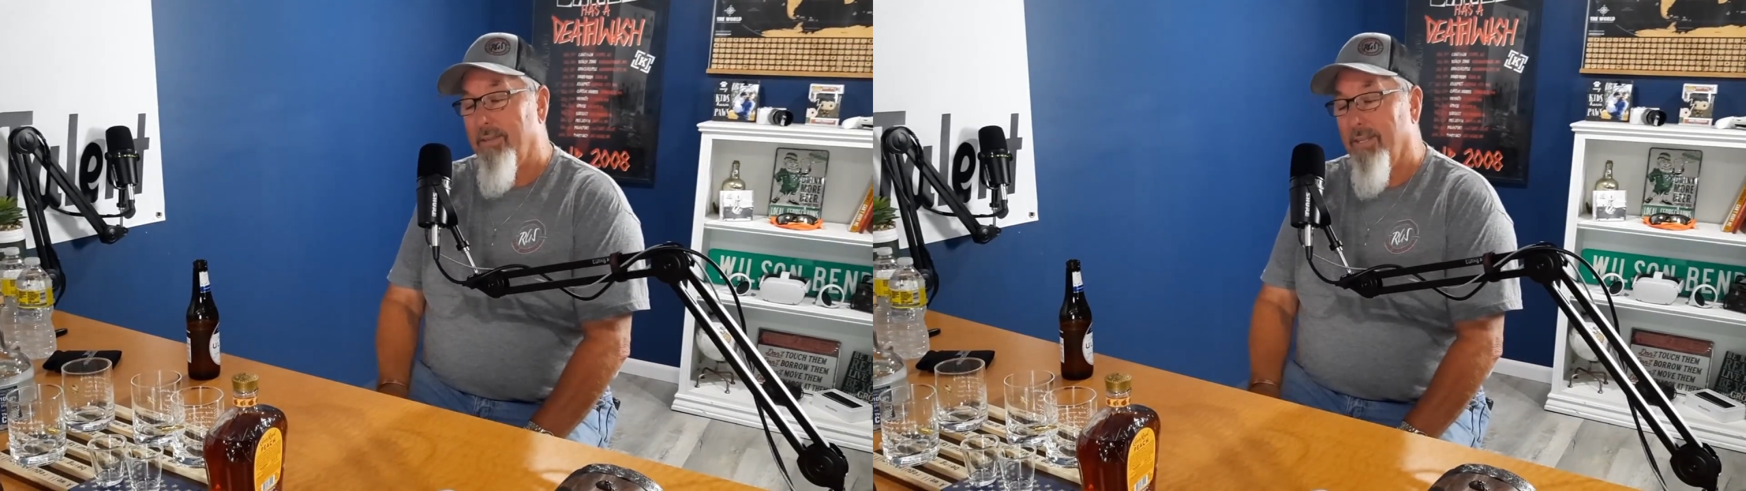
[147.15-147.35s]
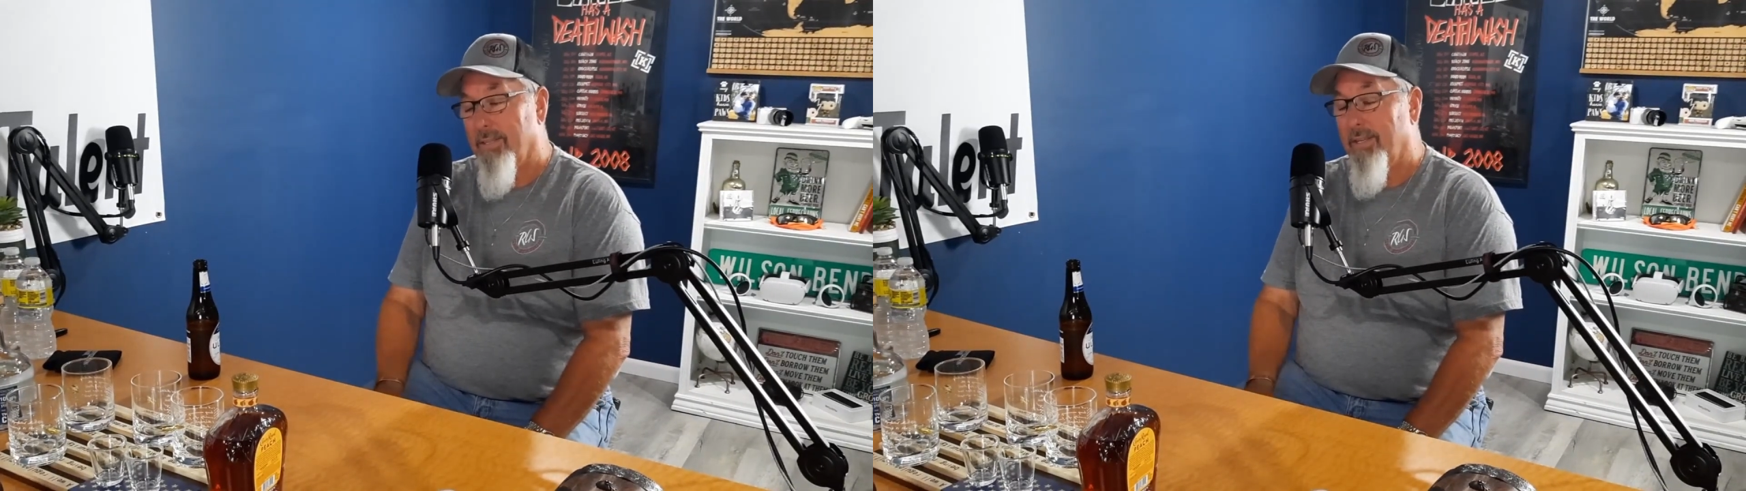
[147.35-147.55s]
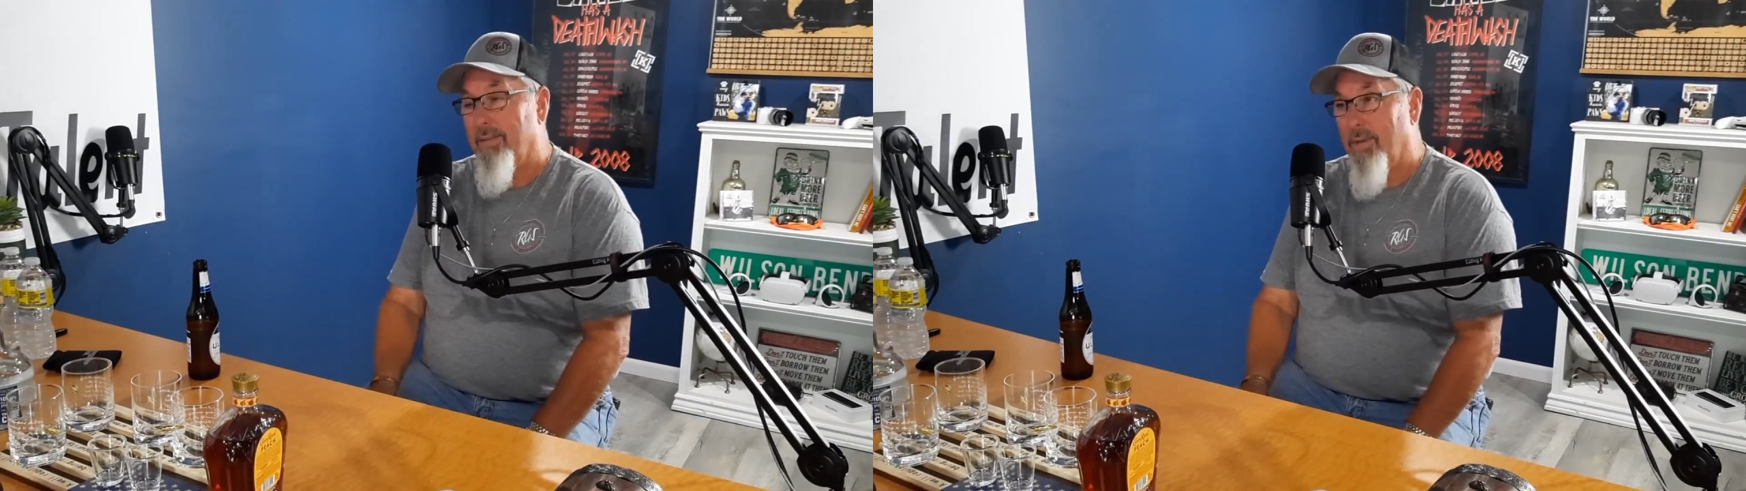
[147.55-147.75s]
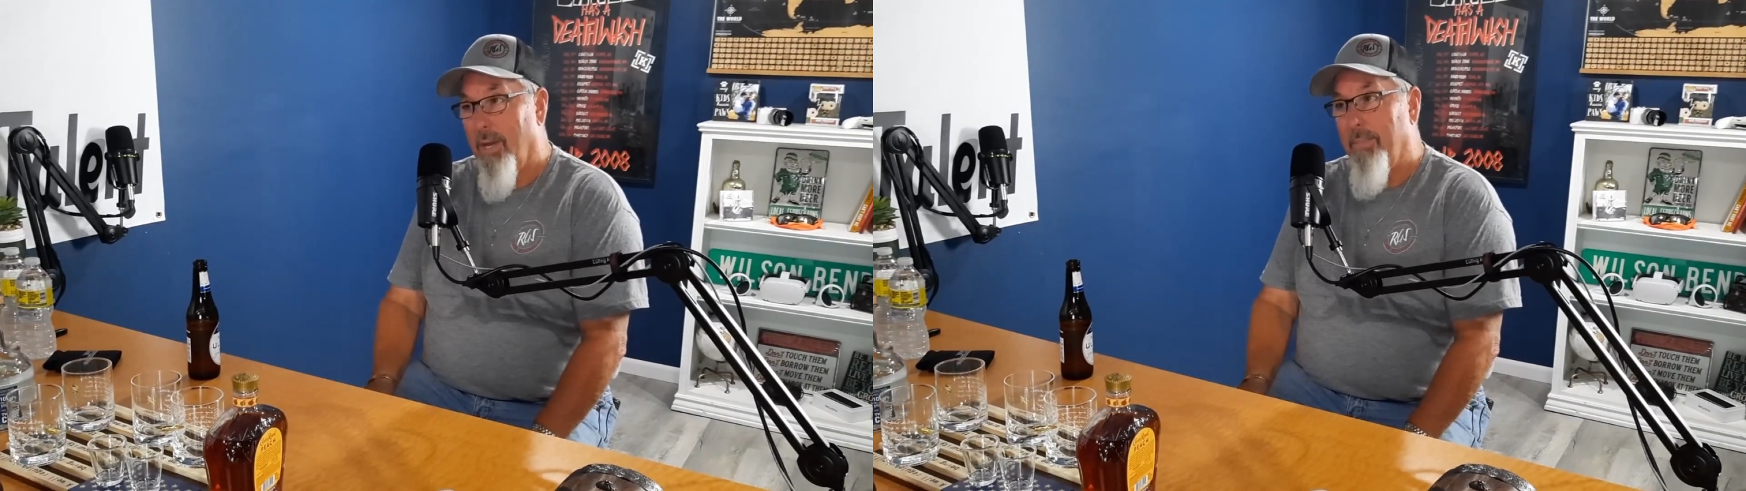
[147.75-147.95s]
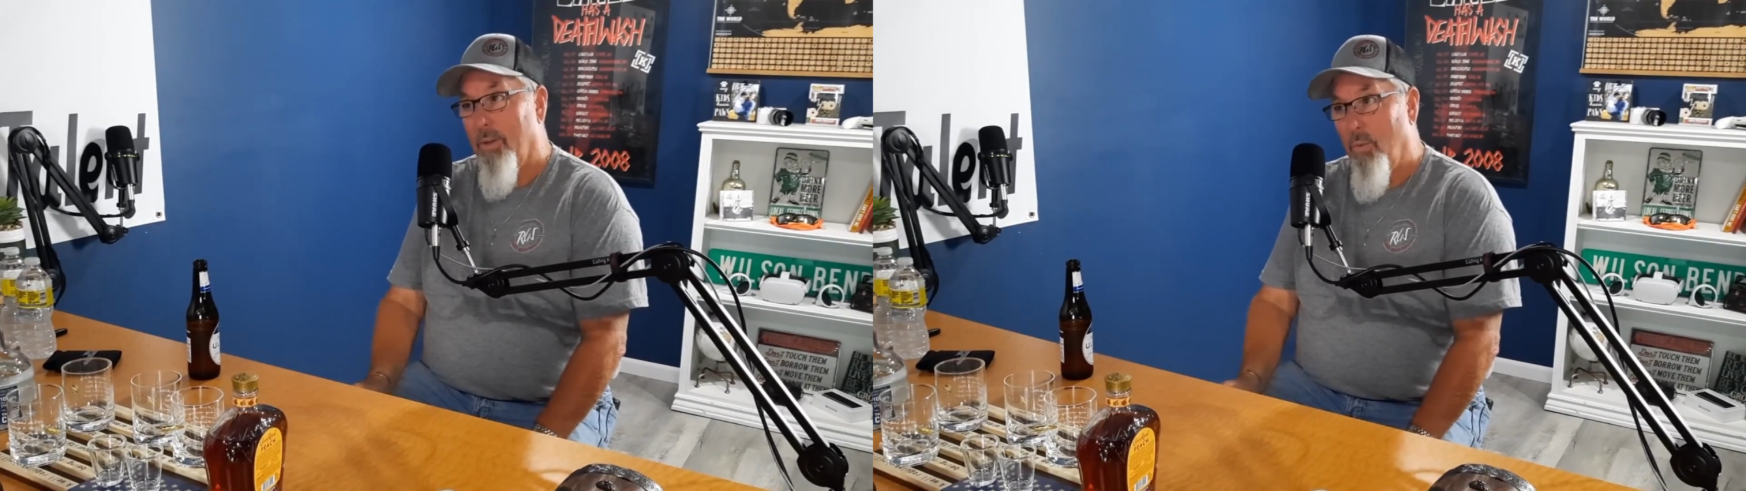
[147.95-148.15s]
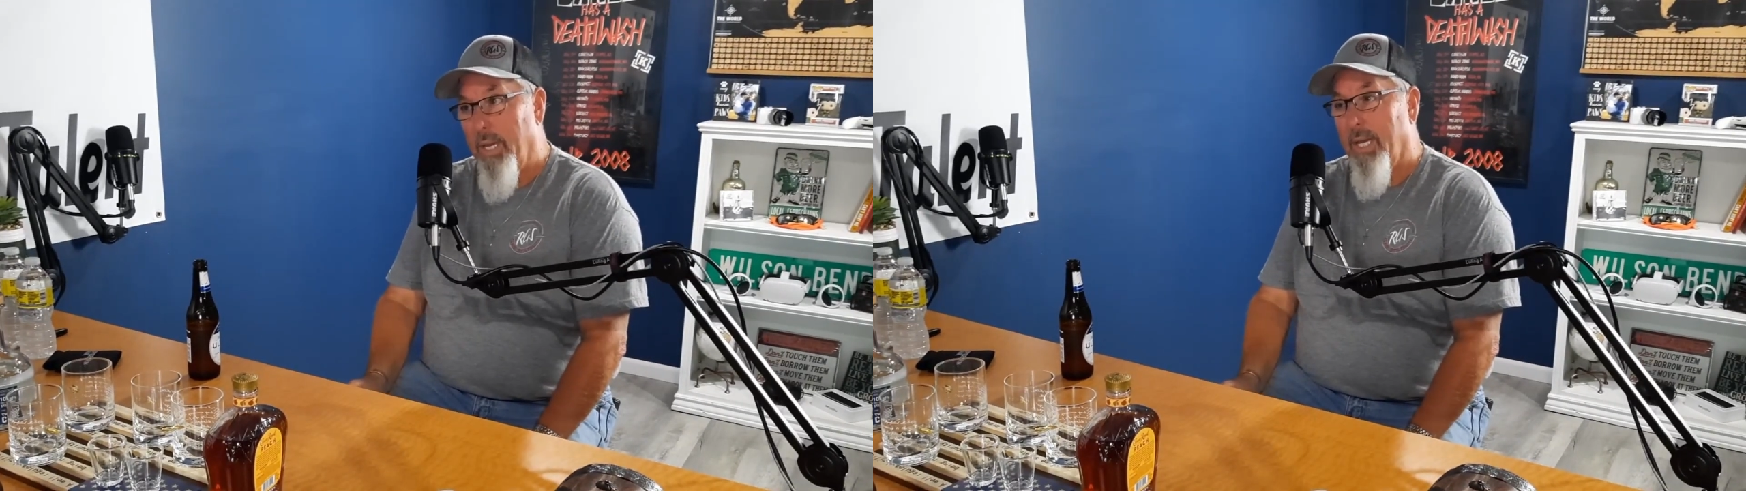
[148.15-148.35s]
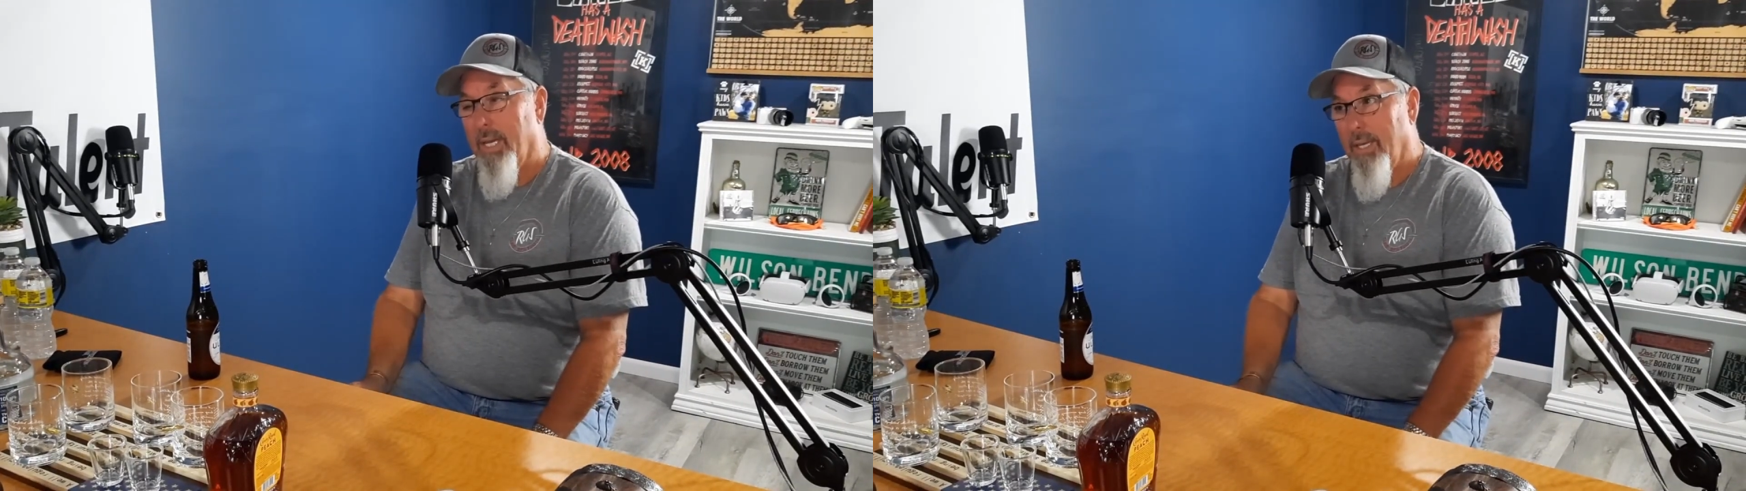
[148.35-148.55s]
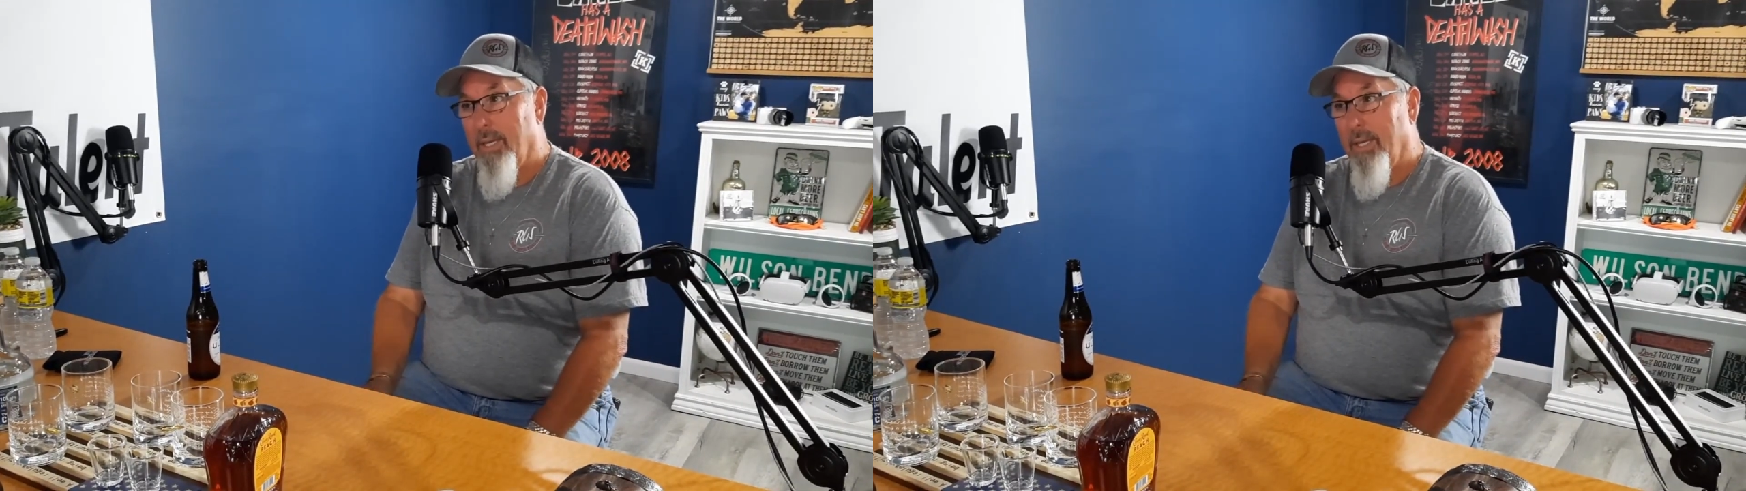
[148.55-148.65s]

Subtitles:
this coming week.